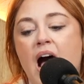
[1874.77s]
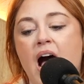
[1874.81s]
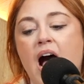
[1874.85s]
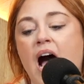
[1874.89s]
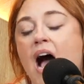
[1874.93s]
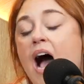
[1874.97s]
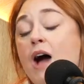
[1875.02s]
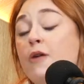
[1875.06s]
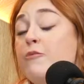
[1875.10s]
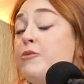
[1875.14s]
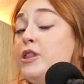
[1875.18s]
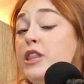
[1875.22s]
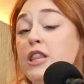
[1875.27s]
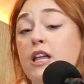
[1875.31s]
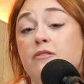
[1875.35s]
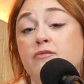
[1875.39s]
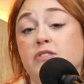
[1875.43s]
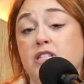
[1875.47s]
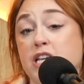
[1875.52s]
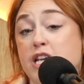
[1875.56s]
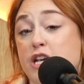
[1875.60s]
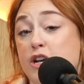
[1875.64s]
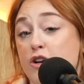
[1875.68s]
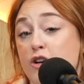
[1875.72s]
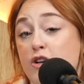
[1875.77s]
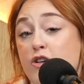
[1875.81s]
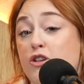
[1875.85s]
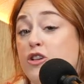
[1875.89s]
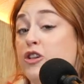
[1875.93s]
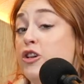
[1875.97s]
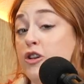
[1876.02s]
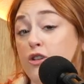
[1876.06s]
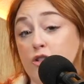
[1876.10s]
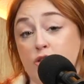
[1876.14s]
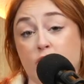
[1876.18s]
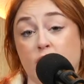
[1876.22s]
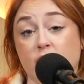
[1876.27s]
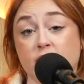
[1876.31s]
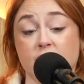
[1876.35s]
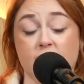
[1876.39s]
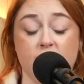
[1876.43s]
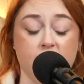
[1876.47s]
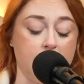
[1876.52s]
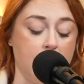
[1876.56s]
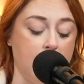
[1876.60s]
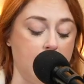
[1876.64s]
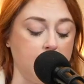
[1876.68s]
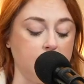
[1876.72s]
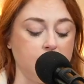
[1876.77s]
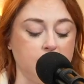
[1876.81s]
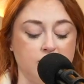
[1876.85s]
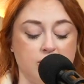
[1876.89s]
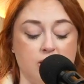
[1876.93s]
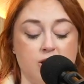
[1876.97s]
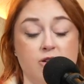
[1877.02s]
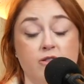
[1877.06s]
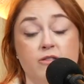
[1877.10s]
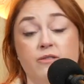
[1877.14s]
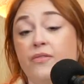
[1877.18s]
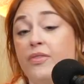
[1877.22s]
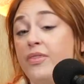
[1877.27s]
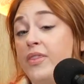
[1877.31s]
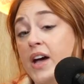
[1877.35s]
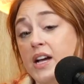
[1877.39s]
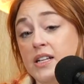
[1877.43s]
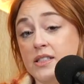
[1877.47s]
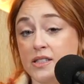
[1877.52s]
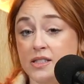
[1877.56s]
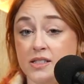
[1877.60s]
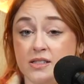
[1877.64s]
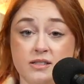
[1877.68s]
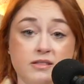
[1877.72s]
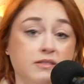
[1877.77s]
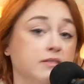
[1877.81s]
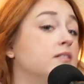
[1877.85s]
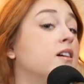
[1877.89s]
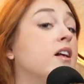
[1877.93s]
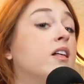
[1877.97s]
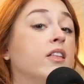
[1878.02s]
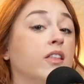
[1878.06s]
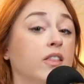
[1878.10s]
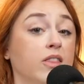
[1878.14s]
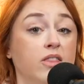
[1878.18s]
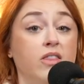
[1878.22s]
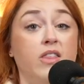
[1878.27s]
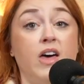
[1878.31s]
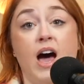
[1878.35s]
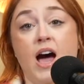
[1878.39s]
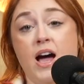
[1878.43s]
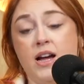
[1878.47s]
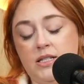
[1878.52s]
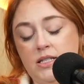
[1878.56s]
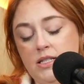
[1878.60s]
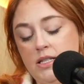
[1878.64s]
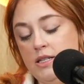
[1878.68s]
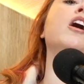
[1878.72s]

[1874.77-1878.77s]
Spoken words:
I would love to hear your thoughts on that. So that's that.